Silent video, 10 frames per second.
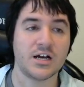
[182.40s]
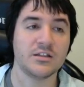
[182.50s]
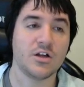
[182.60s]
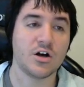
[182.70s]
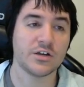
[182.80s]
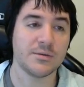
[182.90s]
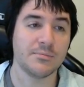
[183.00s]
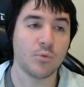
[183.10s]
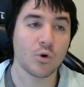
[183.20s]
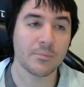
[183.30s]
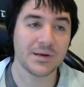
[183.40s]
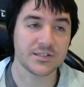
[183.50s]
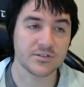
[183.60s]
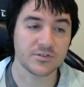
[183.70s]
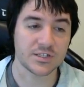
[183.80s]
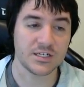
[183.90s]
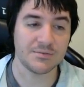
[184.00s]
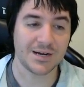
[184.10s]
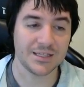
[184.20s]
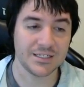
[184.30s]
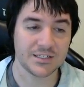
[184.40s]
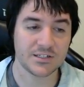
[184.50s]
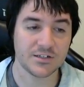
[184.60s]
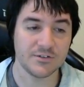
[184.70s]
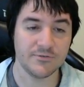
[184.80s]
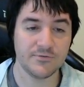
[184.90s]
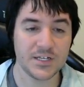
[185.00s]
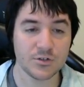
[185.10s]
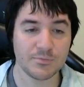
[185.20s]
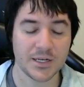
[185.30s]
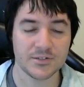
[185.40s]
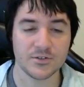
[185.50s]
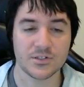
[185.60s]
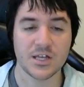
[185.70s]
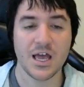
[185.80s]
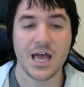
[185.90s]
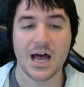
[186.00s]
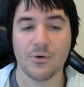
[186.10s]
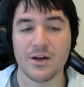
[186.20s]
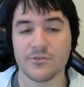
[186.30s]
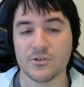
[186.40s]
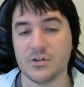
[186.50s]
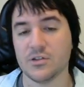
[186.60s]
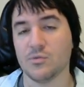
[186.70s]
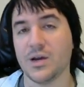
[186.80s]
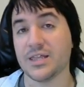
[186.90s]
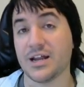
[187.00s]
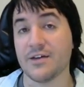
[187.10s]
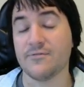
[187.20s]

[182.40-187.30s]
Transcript: unlocking more puzzles in my list of feeder puzzles. However, the way that I